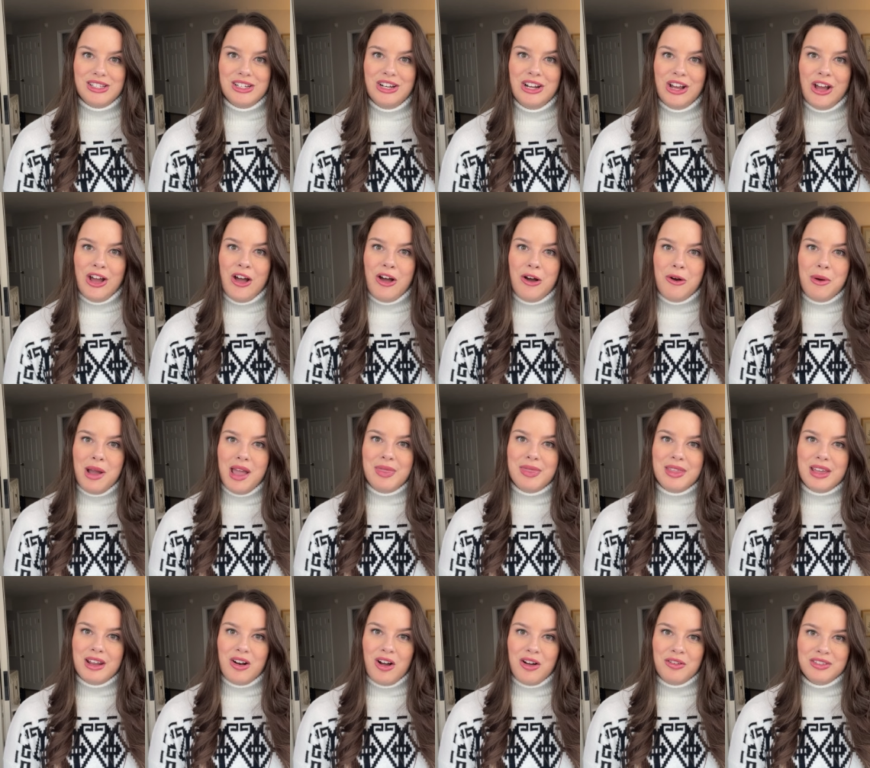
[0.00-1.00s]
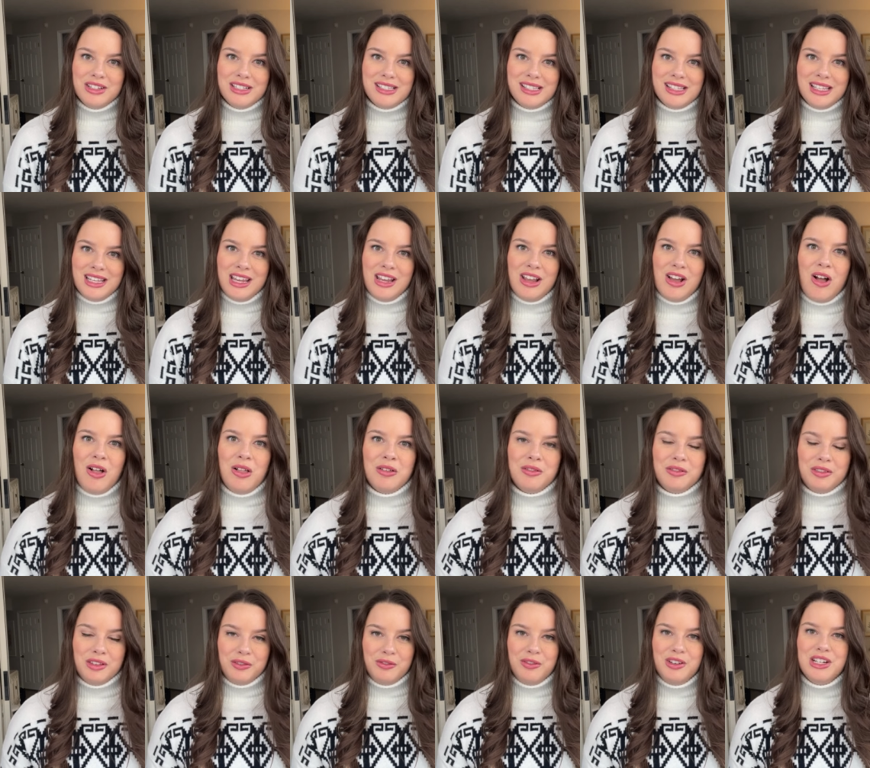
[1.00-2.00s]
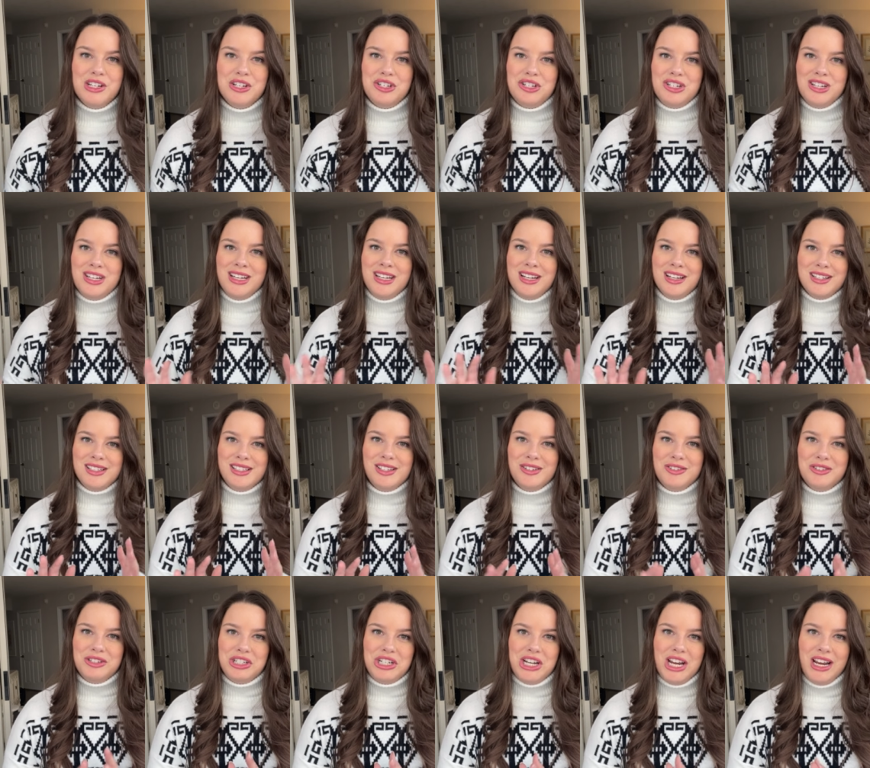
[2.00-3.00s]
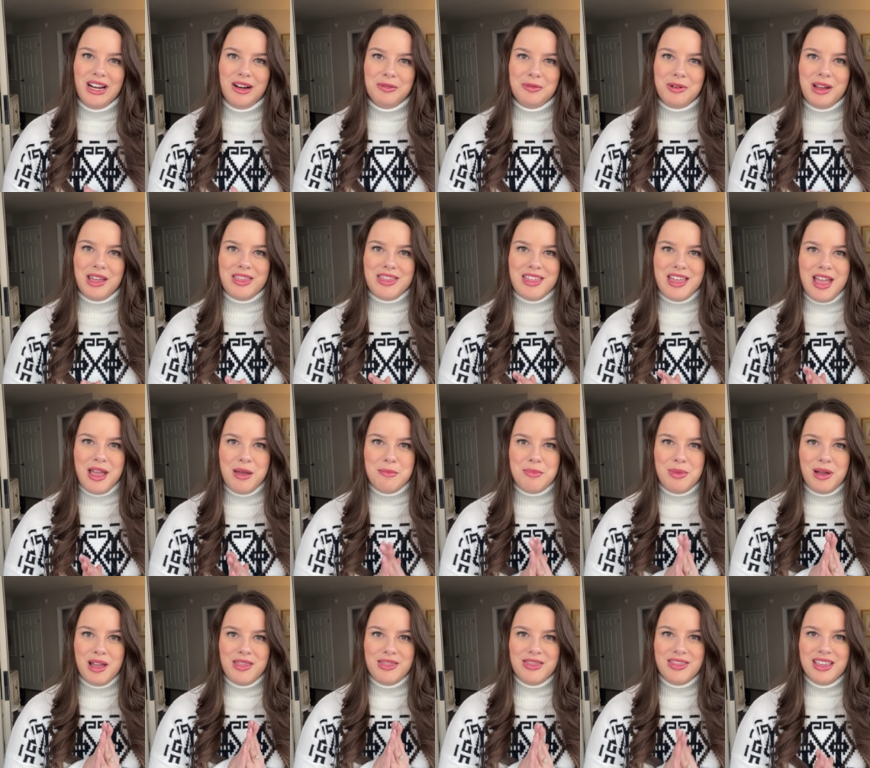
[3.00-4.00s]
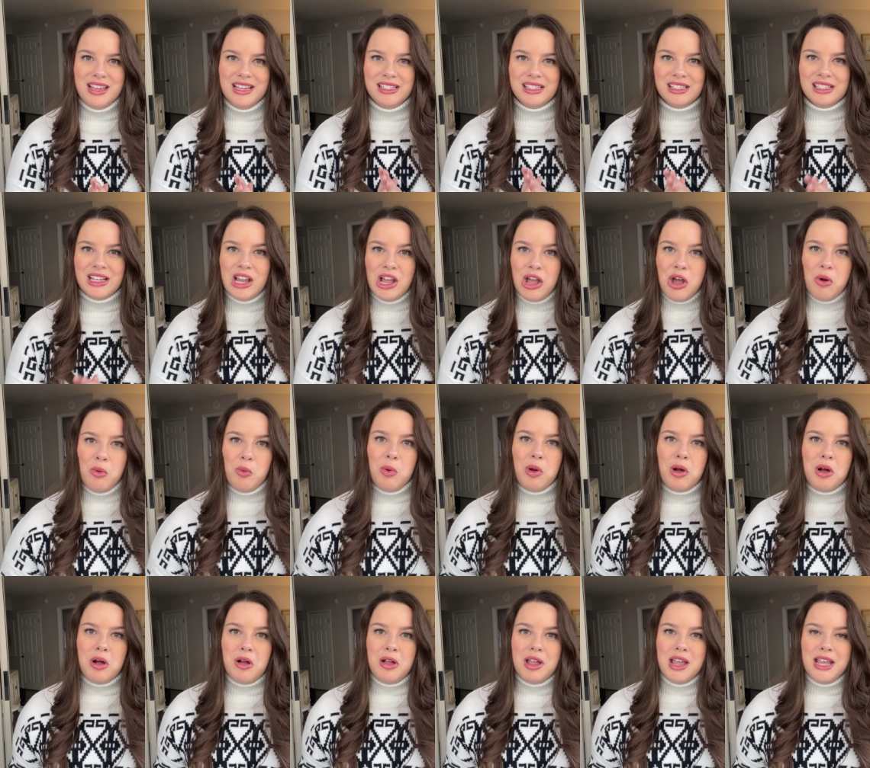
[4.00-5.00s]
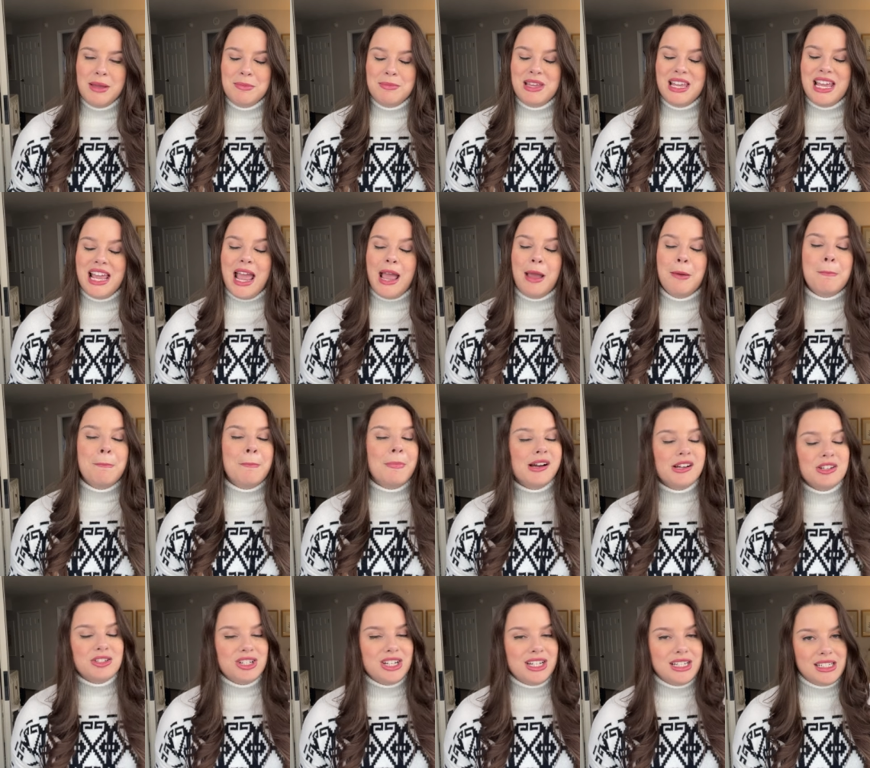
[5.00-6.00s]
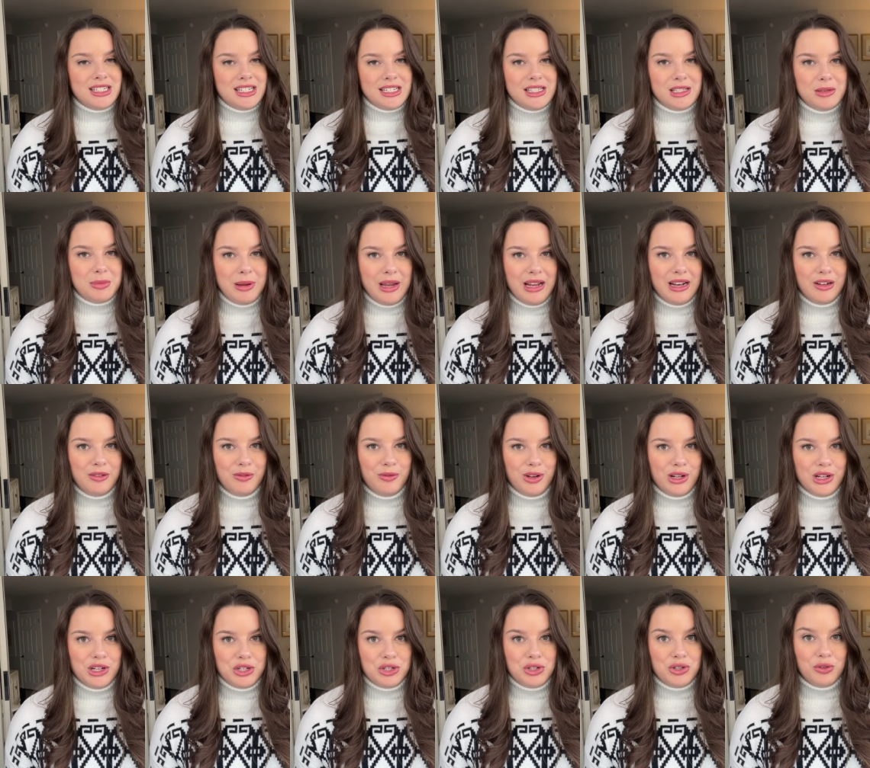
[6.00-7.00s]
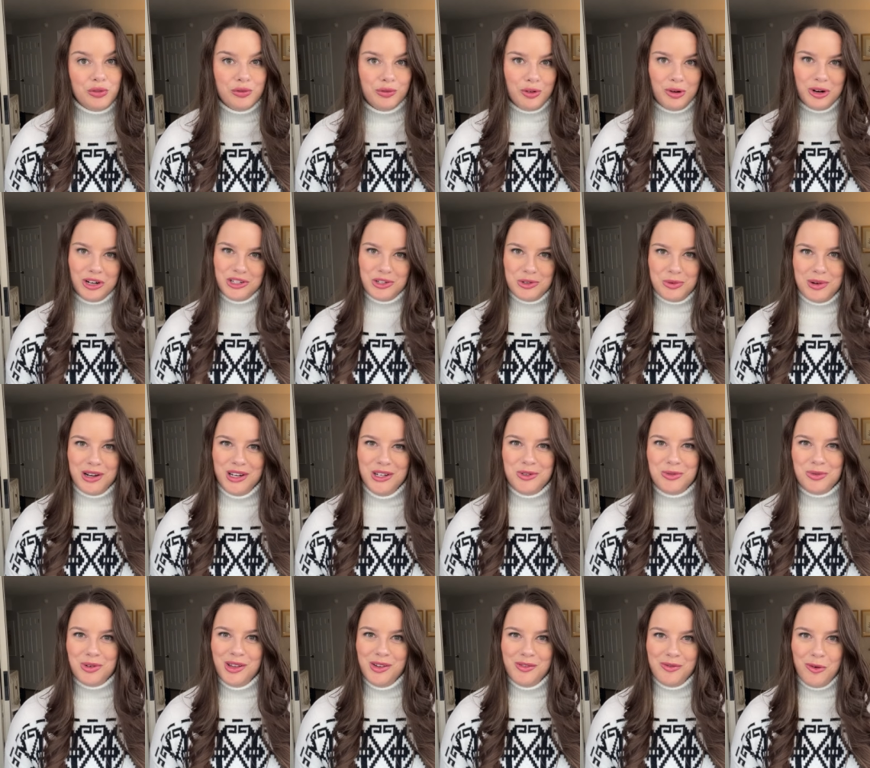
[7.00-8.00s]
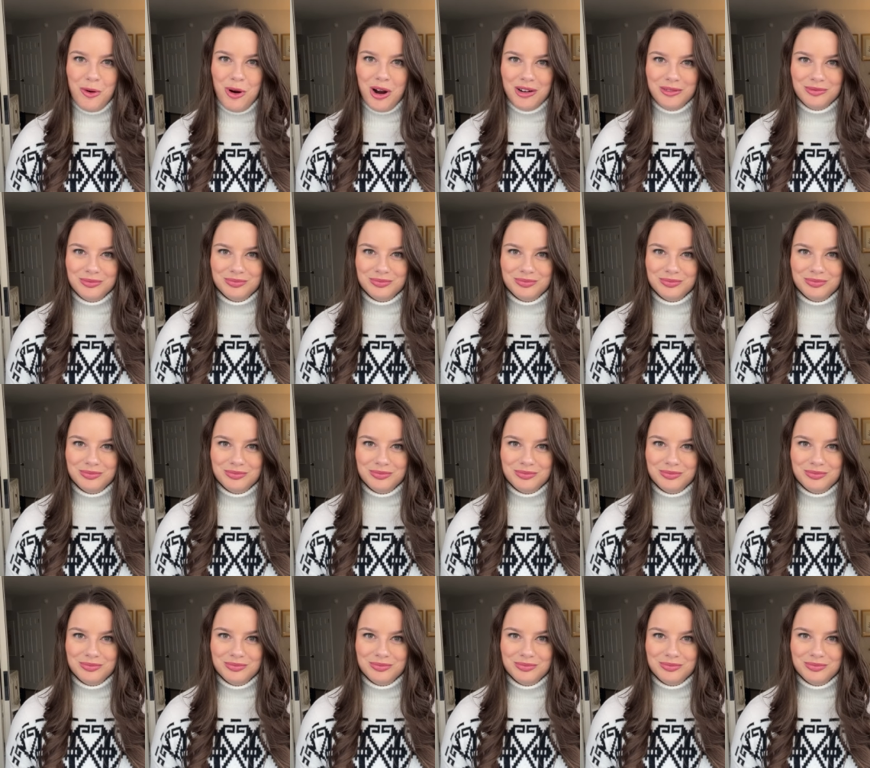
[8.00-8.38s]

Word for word: to go, and then obviously all of the finishing associated with it, but this will be a much anticipated finish for twenty twenty-four.